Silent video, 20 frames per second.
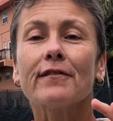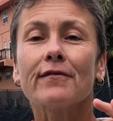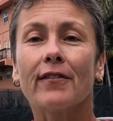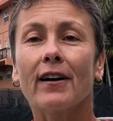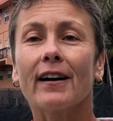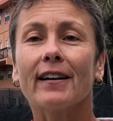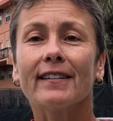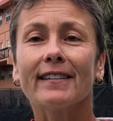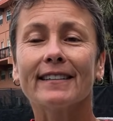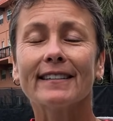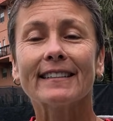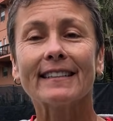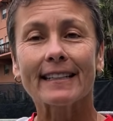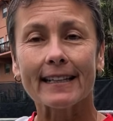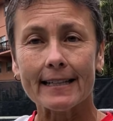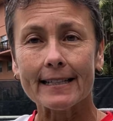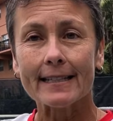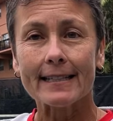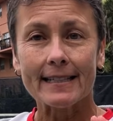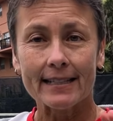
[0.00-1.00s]
volleying
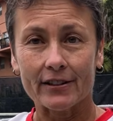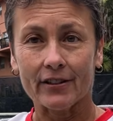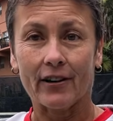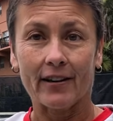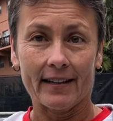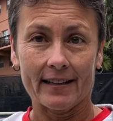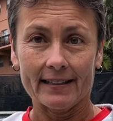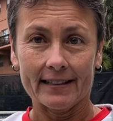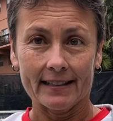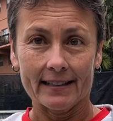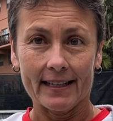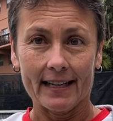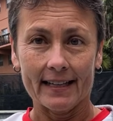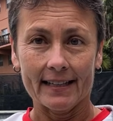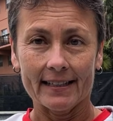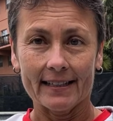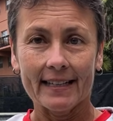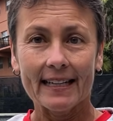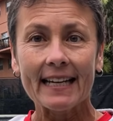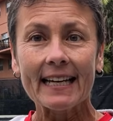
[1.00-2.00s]
doesn't start at the net.